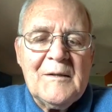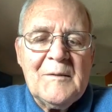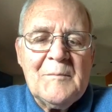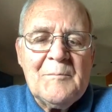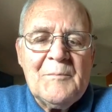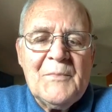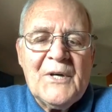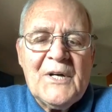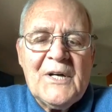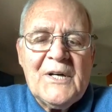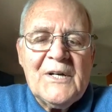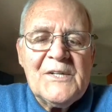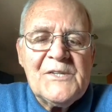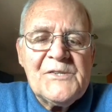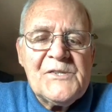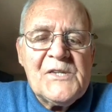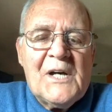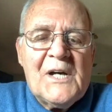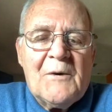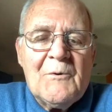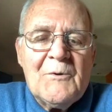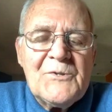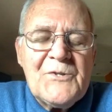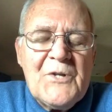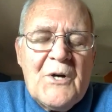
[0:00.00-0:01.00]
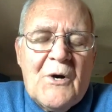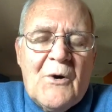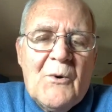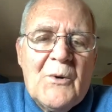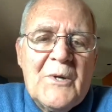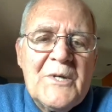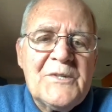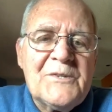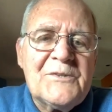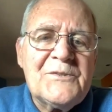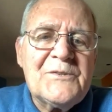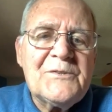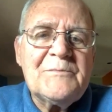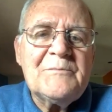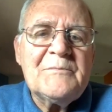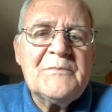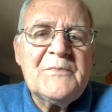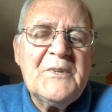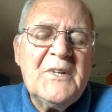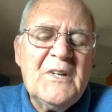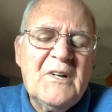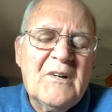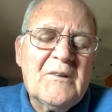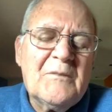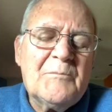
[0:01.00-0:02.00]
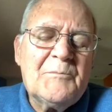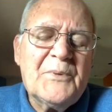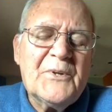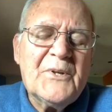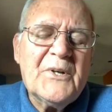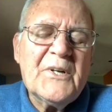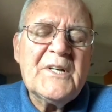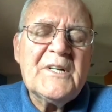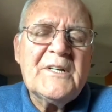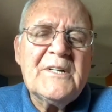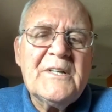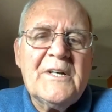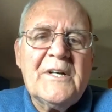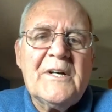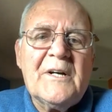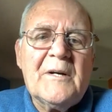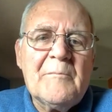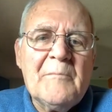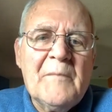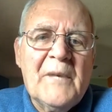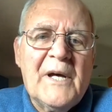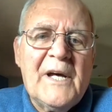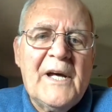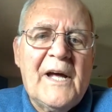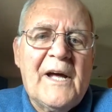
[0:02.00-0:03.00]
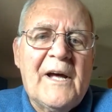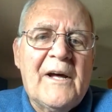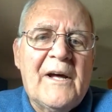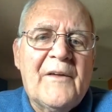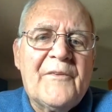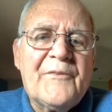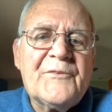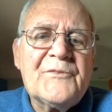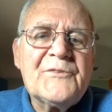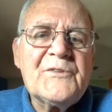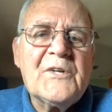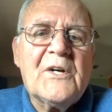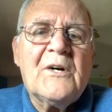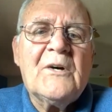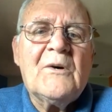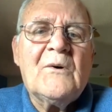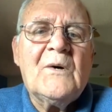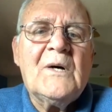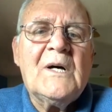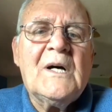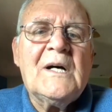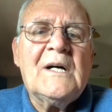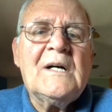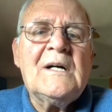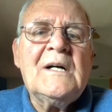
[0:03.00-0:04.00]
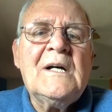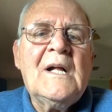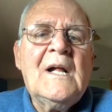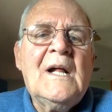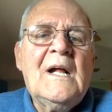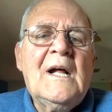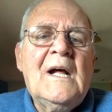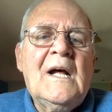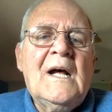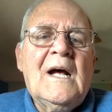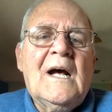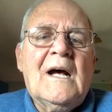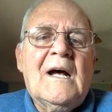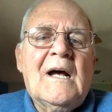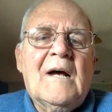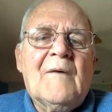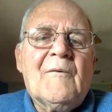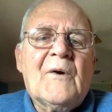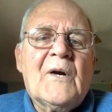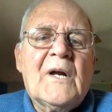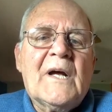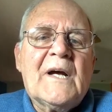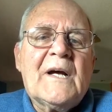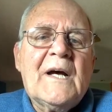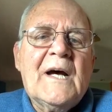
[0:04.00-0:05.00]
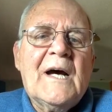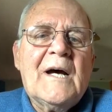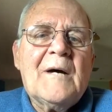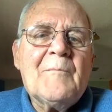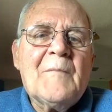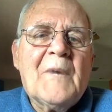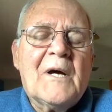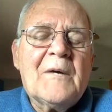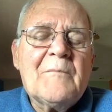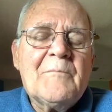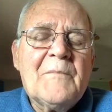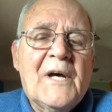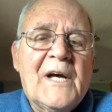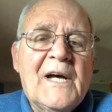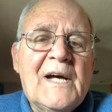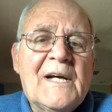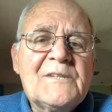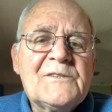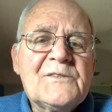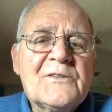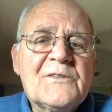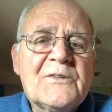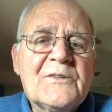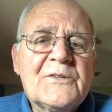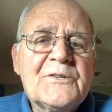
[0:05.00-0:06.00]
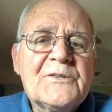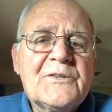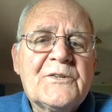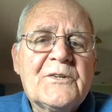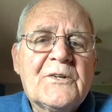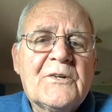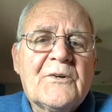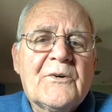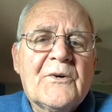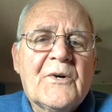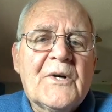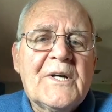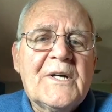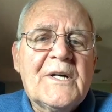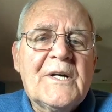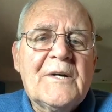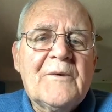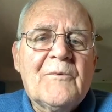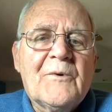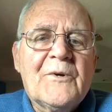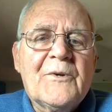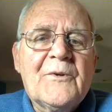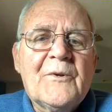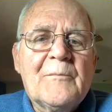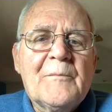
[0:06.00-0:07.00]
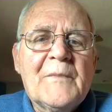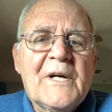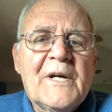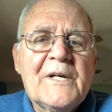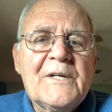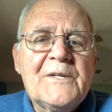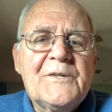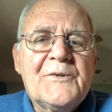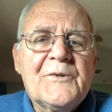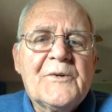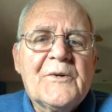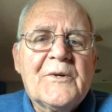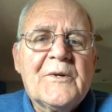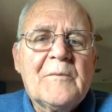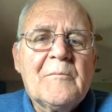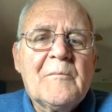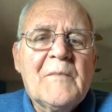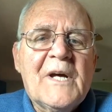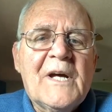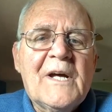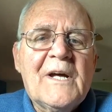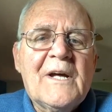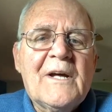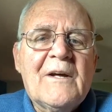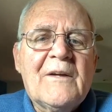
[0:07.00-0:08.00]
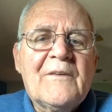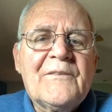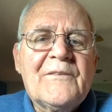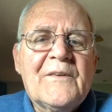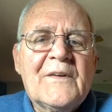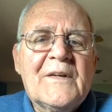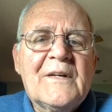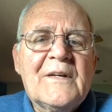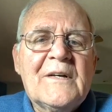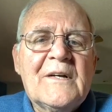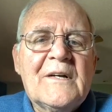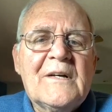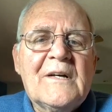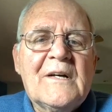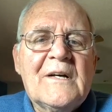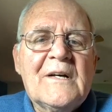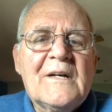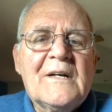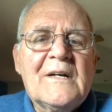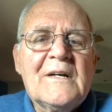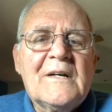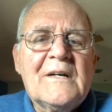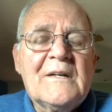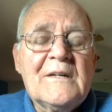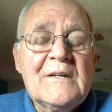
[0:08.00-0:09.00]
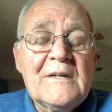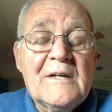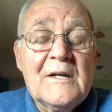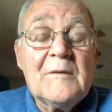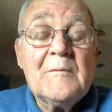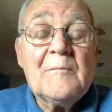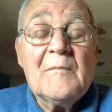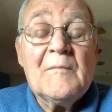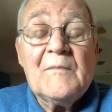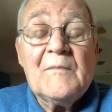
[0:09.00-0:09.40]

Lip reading: because I was always, pretty good at math. So when I got my bachelor's degree with a major in math, and then